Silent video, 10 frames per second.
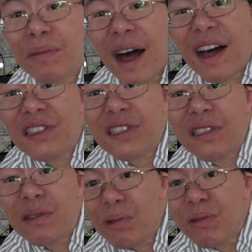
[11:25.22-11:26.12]
mass
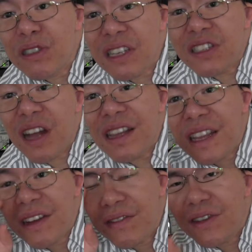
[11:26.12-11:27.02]
to use. Let's not
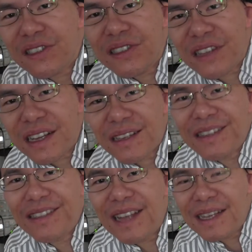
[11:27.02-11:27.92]
think of this as like
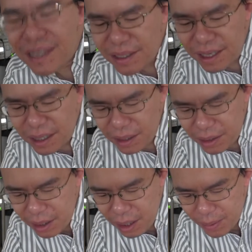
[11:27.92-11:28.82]

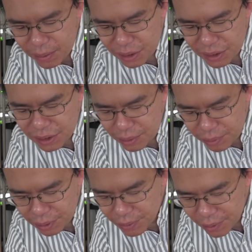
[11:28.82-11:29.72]
data, but just as a
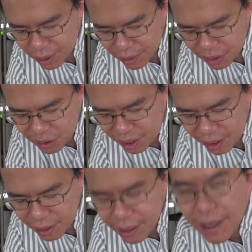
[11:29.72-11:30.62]
preliminary
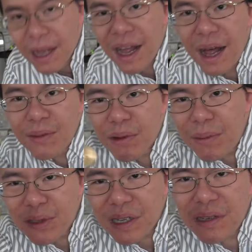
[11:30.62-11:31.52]
check. So
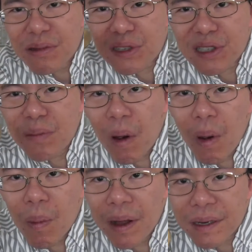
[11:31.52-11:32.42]
I'm just going to use a
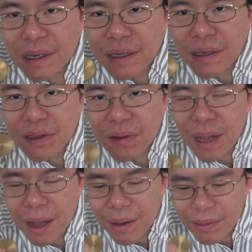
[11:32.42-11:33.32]
small one,
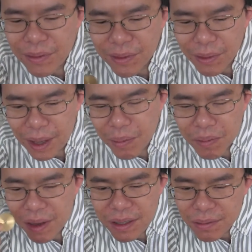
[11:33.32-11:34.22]
even though that
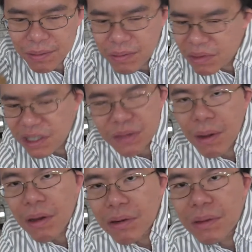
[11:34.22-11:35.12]
might be
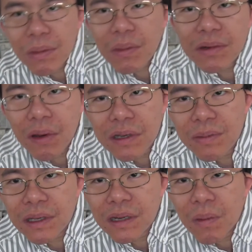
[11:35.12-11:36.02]
smaller than what we
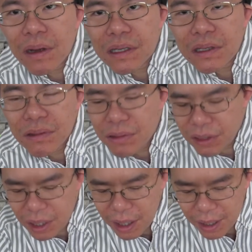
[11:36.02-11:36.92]
ultimately want to use,